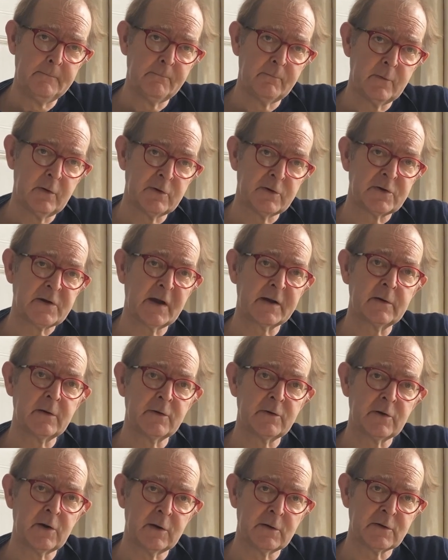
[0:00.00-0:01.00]
Your second
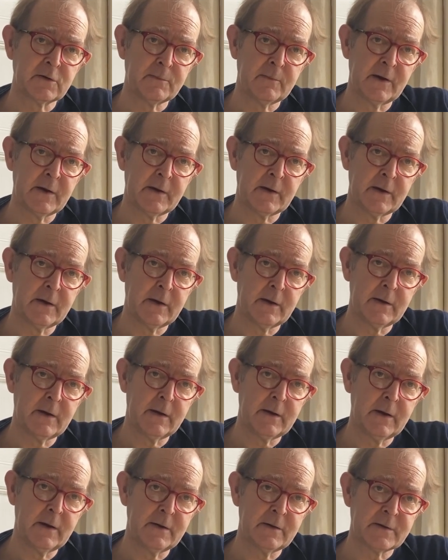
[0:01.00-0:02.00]
chance of making it
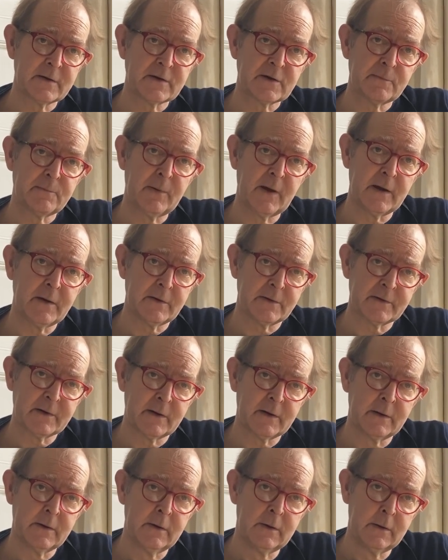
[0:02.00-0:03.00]
is as a painter,
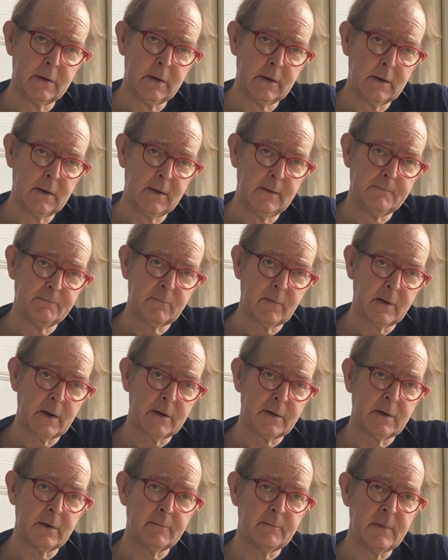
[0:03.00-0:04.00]

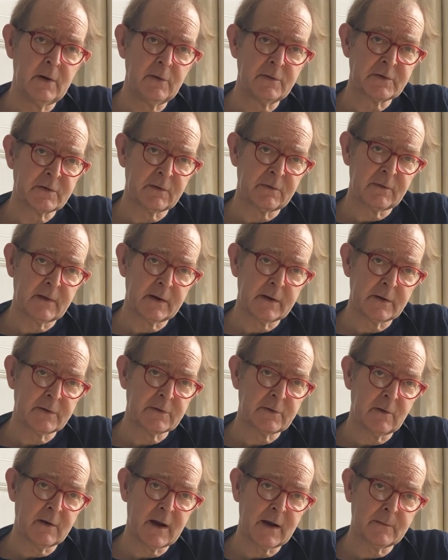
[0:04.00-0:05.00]
and the music thing is
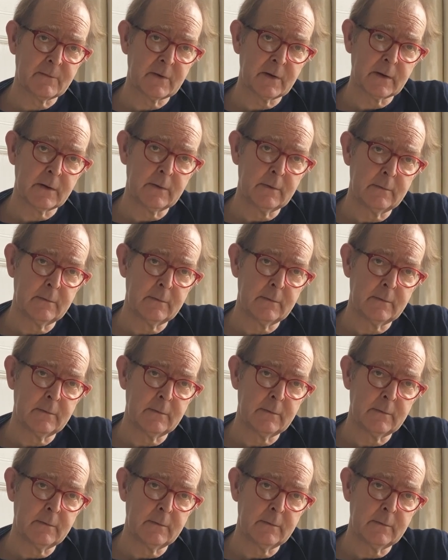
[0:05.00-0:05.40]
not happening.